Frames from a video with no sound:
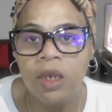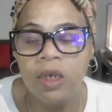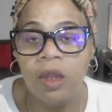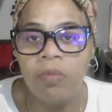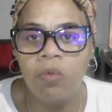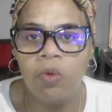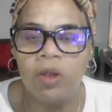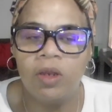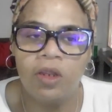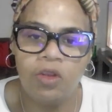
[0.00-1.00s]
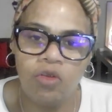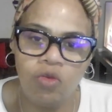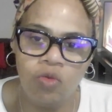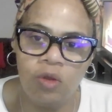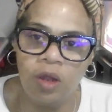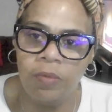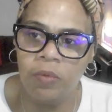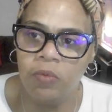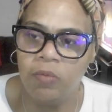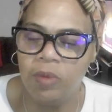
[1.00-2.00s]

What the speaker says: Number one, you coming with